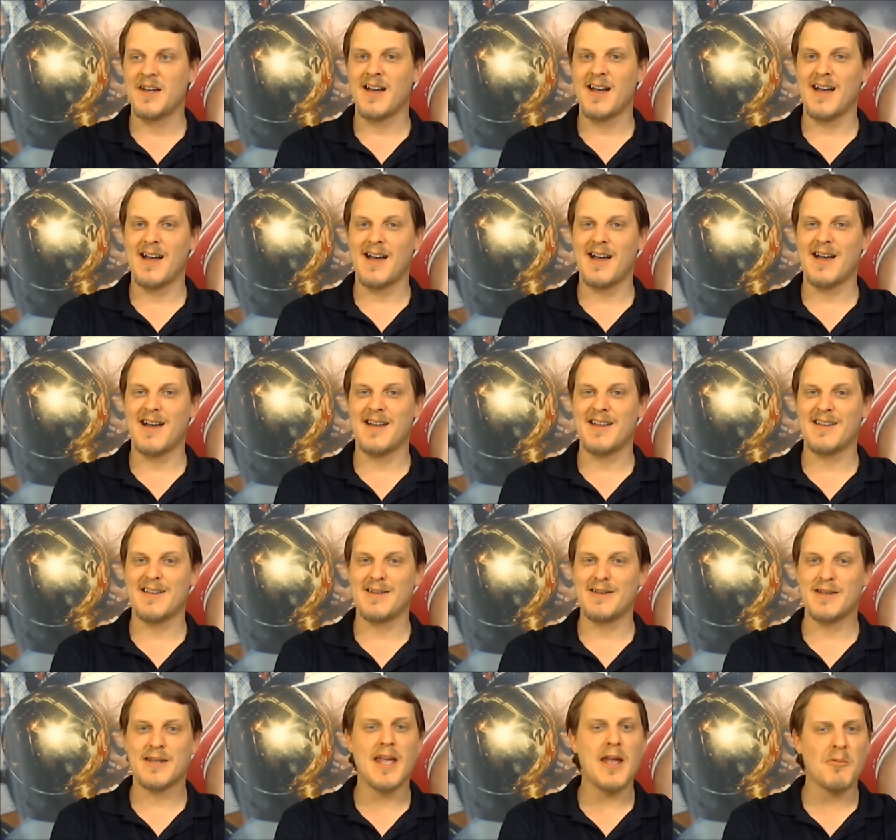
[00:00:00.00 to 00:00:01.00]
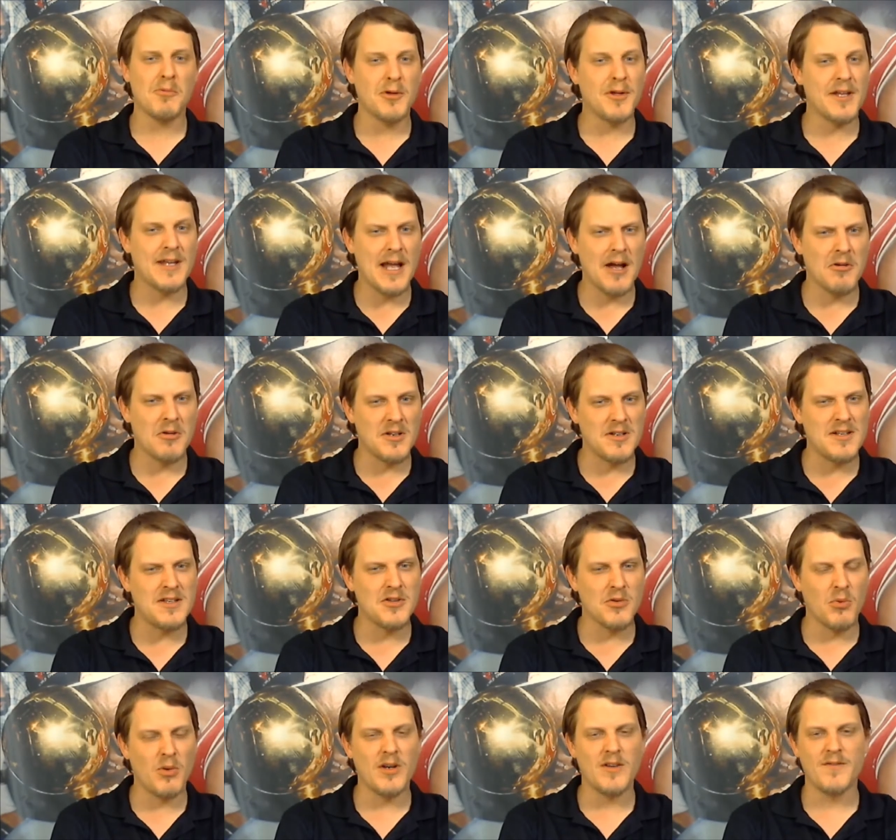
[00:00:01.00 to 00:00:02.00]
uh, you can't really count on
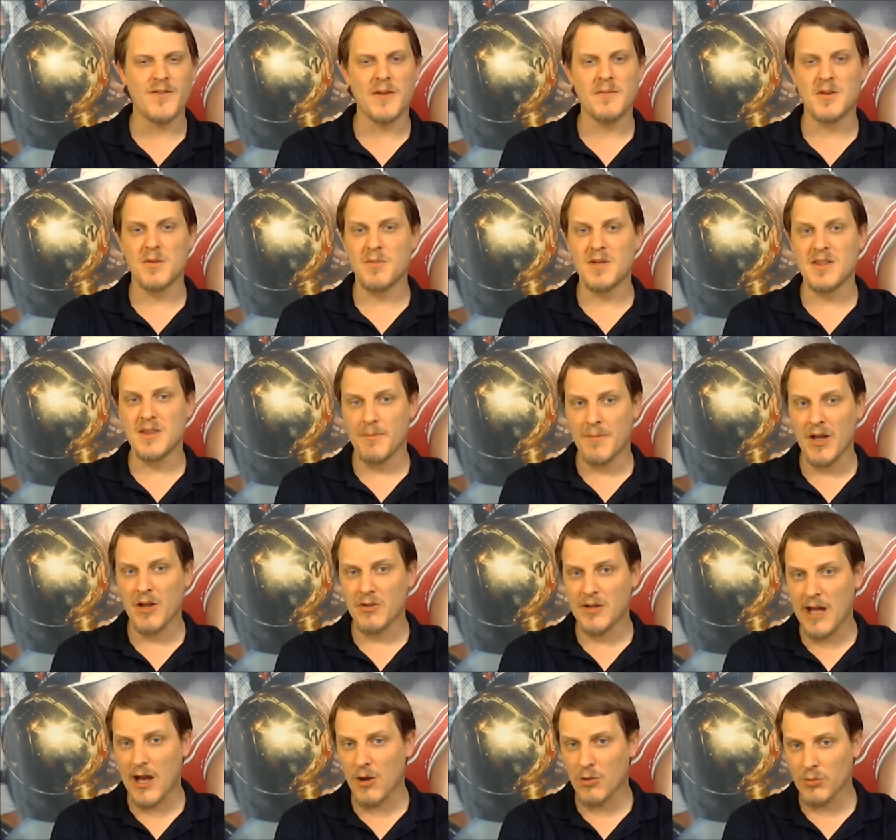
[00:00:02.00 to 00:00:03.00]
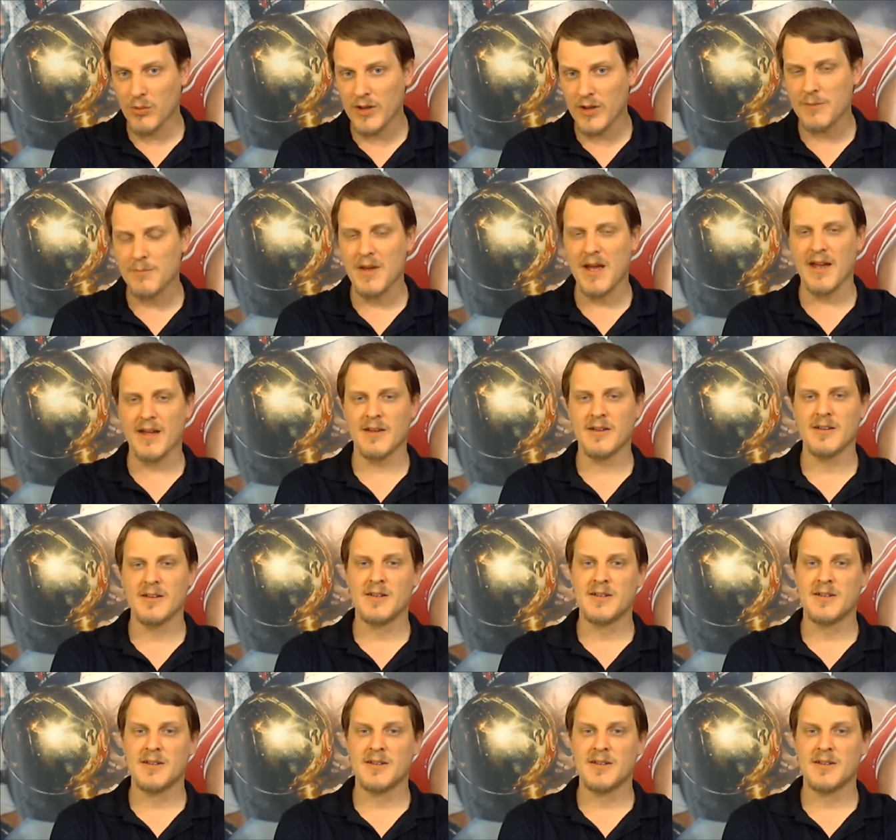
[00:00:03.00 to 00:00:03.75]
either one of them to be the bell cow running back.